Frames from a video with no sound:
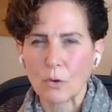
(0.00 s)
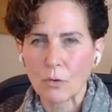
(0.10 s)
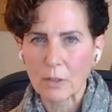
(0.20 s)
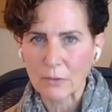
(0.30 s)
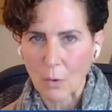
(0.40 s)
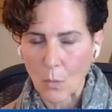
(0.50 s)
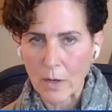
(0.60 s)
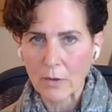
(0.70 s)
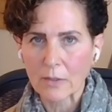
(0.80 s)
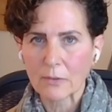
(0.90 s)
to increase
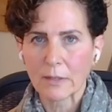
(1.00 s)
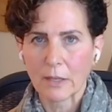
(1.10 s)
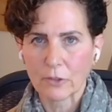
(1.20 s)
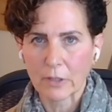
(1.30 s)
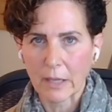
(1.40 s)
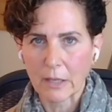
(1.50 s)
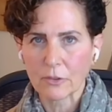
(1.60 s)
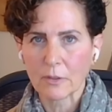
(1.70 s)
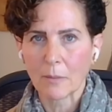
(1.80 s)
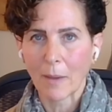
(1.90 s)
awareness and
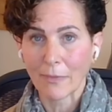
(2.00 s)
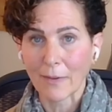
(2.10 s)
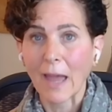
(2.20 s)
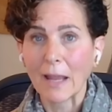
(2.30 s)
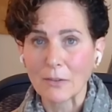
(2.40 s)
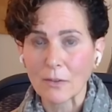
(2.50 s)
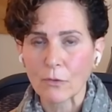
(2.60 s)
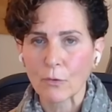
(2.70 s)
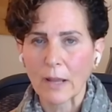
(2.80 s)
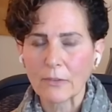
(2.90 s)
education about the kinds
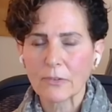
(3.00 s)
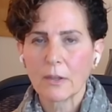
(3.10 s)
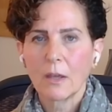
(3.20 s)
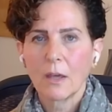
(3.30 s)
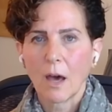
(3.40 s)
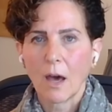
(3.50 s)
of threats